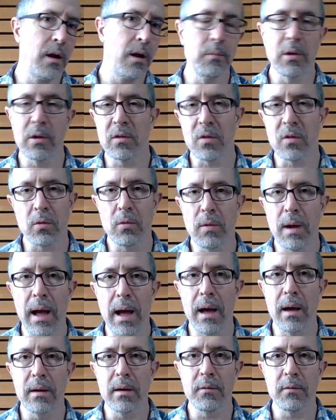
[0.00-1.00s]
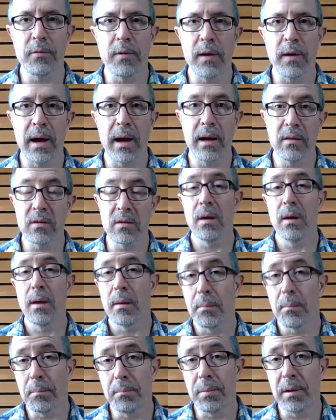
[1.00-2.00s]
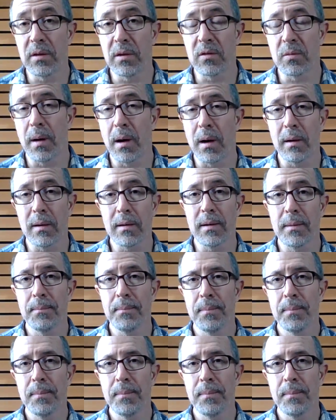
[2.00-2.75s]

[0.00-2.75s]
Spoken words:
looks around and finds Bismarck.